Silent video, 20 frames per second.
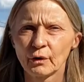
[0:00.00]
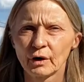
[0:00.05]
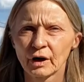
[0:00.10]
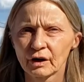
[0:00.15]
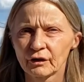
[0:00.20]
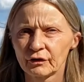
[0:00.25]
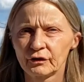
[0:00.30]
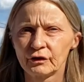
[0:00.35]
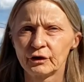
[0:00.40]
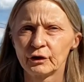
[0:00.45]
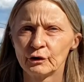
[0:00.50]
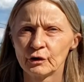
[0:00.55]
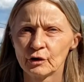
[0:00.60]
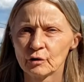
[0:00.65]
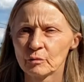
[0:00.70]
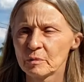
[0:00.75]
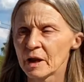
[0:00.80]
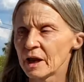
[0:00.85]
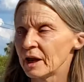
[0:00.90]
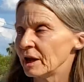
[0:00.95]
exterior
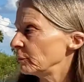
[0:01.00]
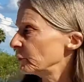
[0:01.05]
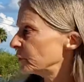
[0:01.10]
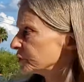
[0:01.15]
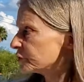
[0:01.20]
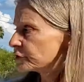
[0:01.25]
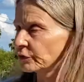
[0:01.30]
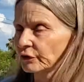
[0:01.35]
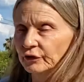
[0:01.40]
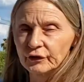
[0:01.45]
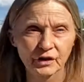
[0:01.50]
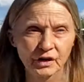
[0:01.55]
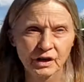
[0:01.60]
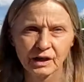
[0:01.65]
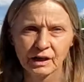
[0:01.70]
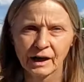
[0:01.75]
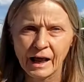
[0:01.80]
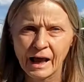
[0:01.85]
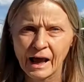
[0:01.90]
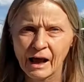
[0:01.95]
paint, which you're seeing
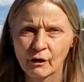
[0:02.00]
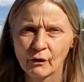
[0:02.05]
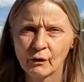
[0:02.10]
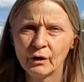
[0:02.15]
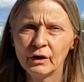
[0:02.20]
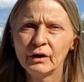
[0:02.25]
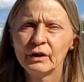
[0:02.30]
now